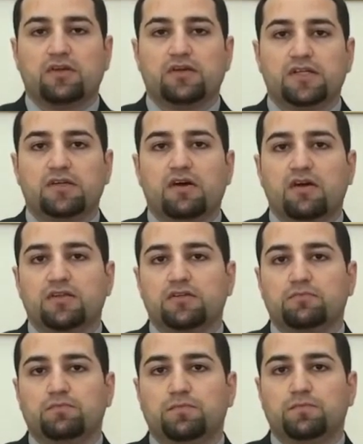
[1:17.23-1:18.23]

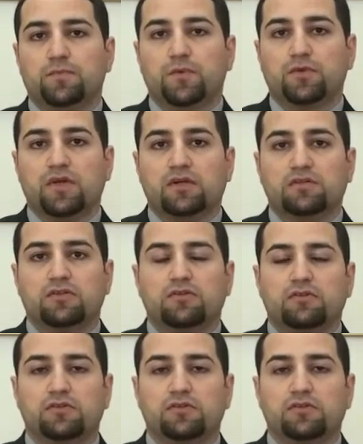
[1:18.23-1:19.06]
regarding product